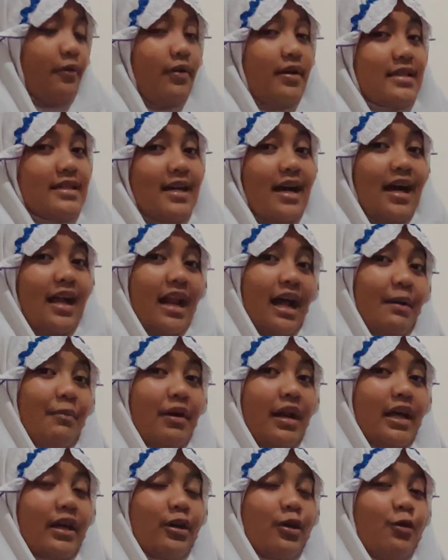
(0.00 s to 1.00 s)

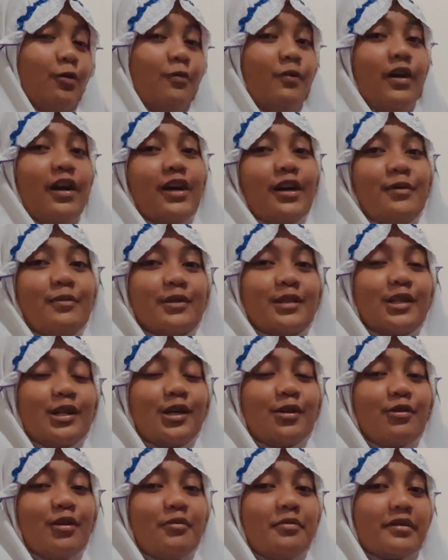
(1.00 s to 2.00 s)
wassalamualaikum
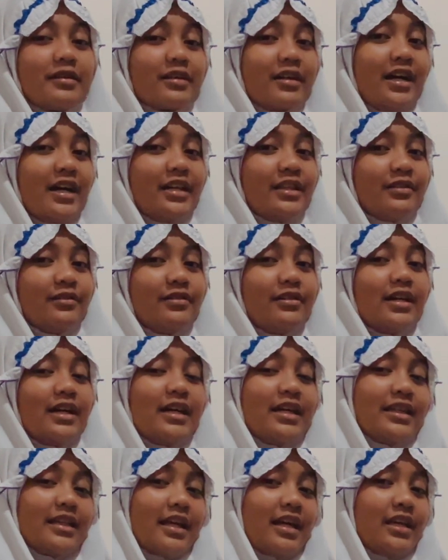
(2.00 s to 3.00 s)
warahmatullahi
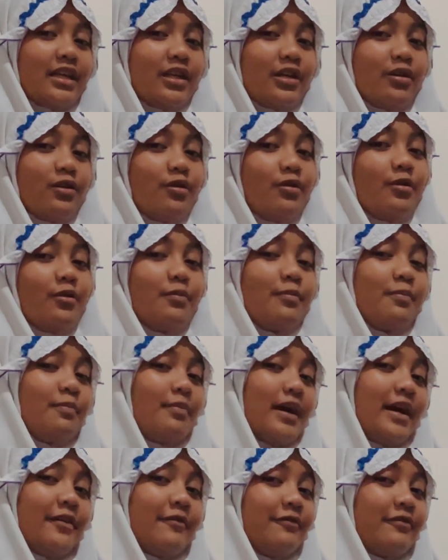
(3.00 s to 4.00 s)
wabarakatuh. Thank you.
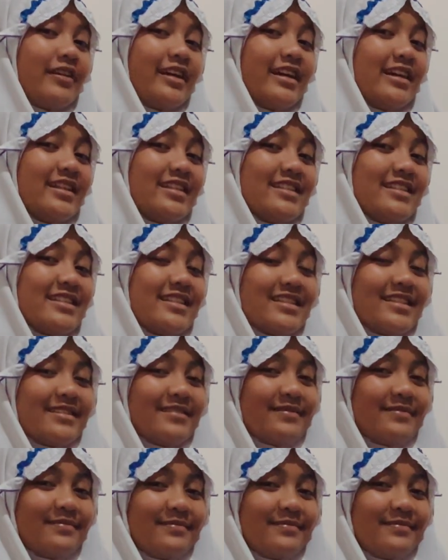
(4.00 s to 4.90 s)
Bye friends.